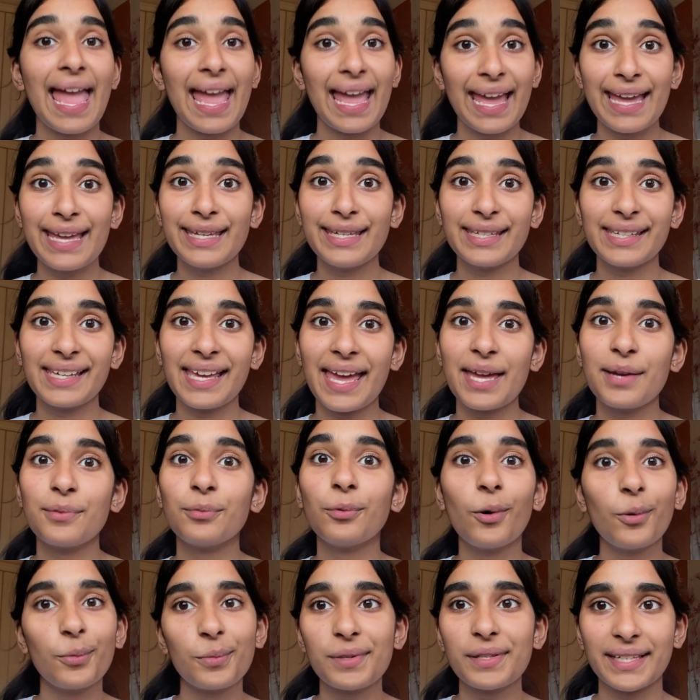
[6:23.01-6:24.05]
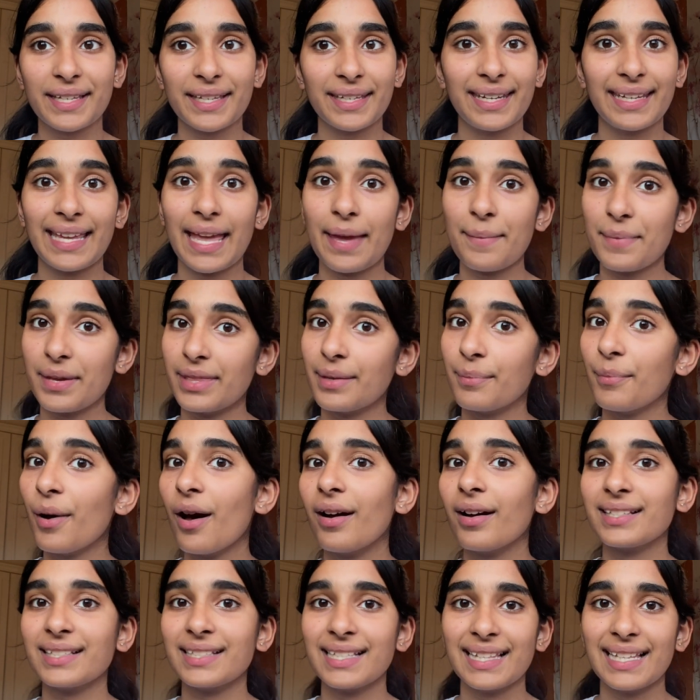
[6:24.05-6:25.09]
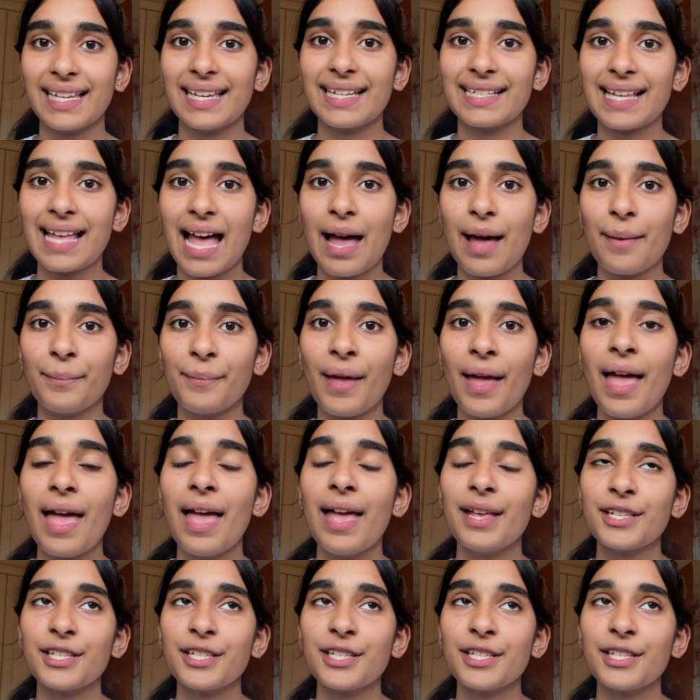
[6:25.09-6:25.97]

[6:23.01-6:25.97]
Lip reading: aka what was going to get me the marks in the exam,